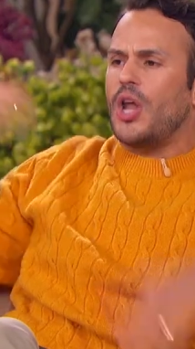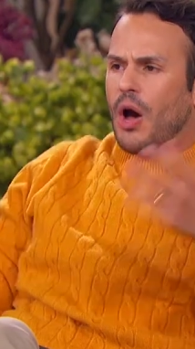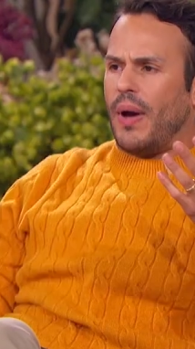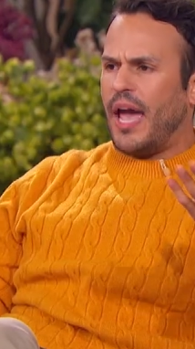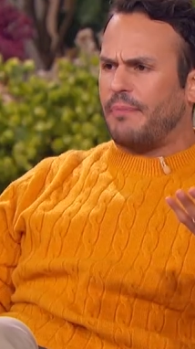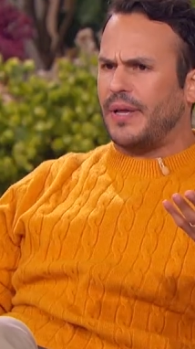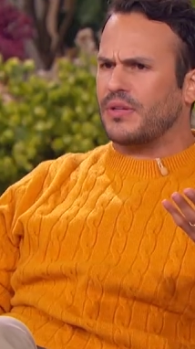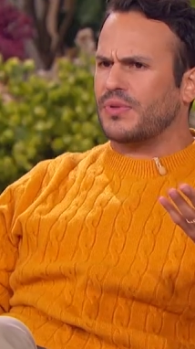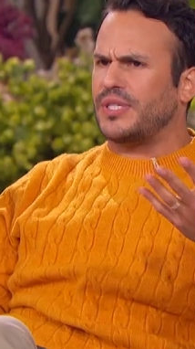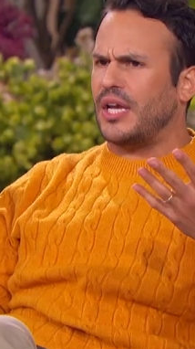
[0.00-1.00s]
no, I have
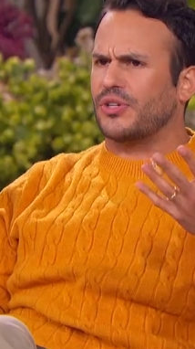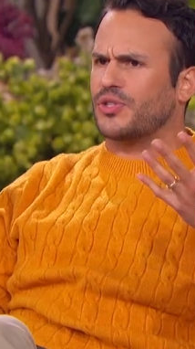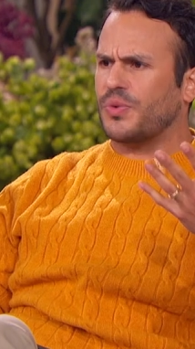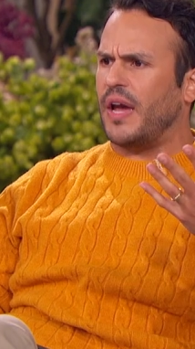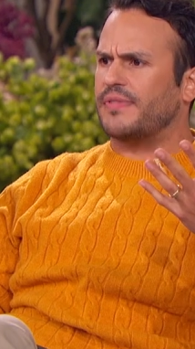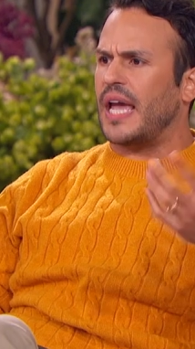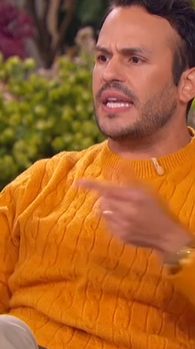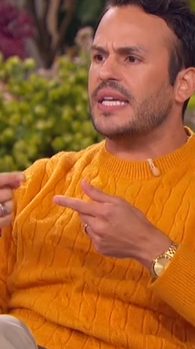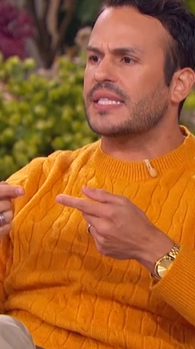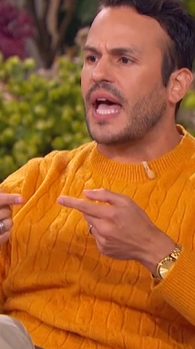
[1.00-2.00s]
plans with Taylor Swift. And
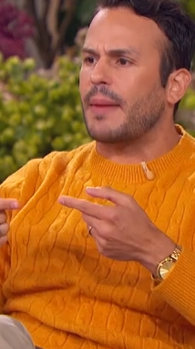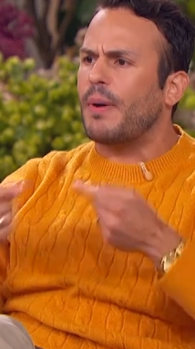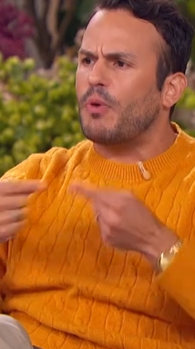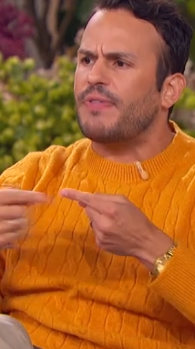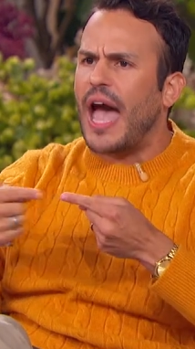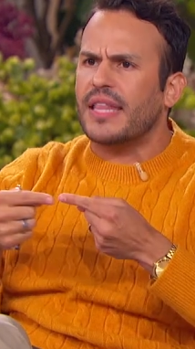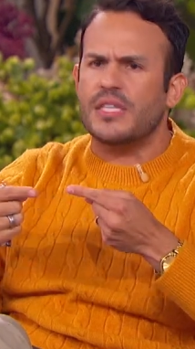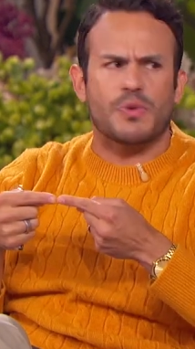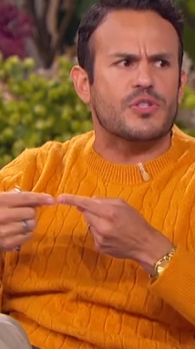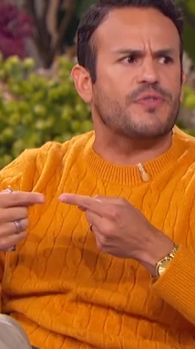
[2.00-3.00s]
he's like, but yes. we've had
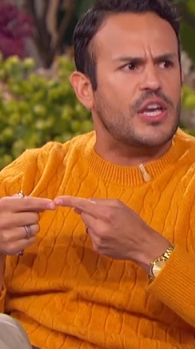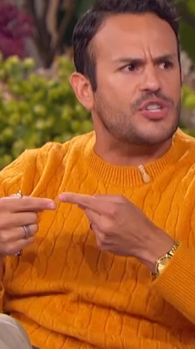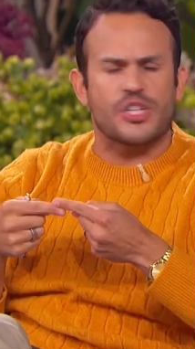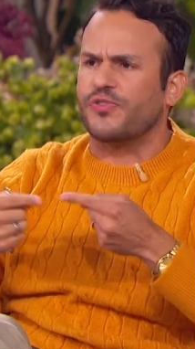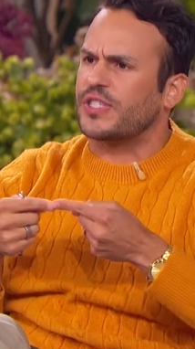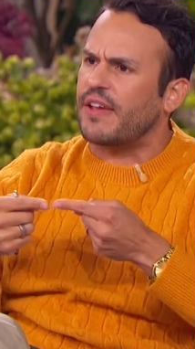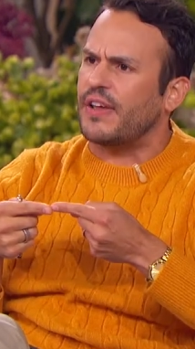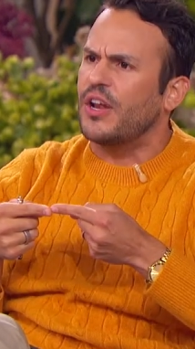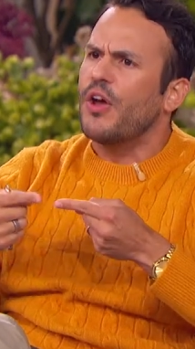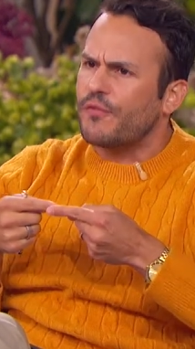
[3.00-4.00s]
these reservations for
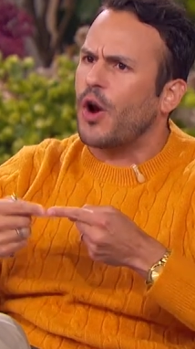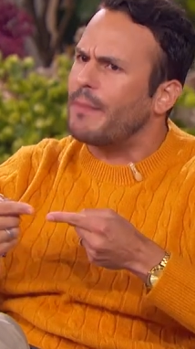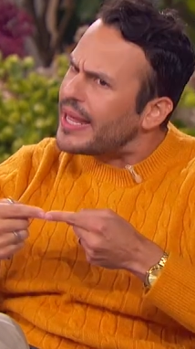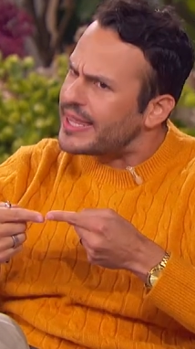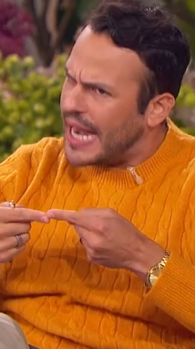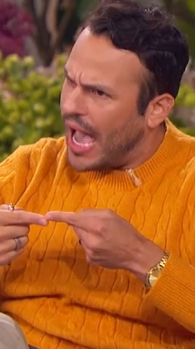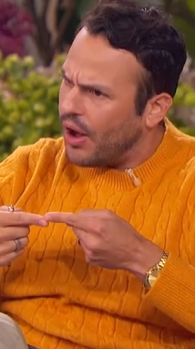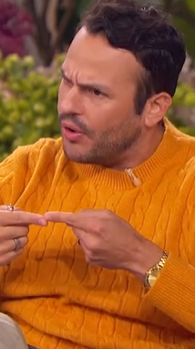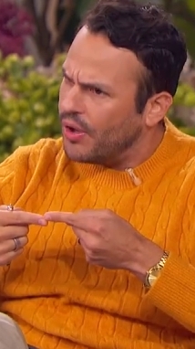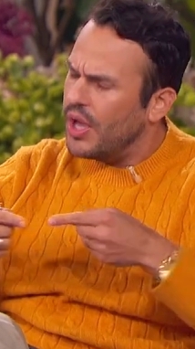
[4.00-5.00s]
seven for a month now.